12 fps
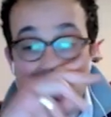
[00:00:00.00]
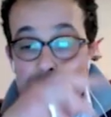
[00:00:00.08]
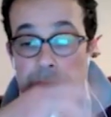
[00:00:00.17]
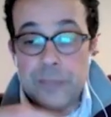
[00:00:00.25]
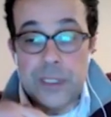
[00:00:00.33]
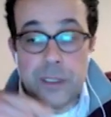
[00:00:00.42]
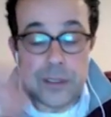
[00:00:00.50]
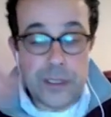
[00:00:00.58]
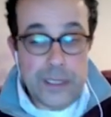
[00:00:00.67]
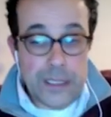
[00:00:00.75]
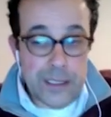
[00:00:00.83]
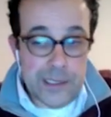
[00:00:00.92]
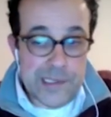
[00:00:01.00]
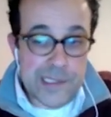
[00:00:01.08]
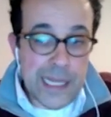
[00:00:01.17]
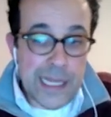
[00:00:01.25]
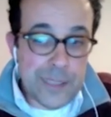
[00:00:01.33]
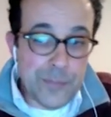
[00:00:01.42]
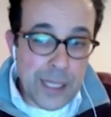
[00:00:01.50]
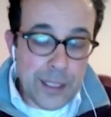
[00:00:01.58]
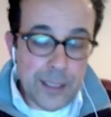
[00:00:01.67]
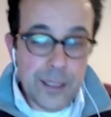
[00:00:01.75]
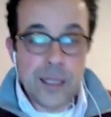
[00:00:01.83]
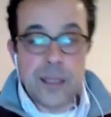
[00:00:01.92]
Ottoman
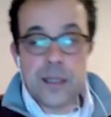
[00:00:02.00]
statesmen.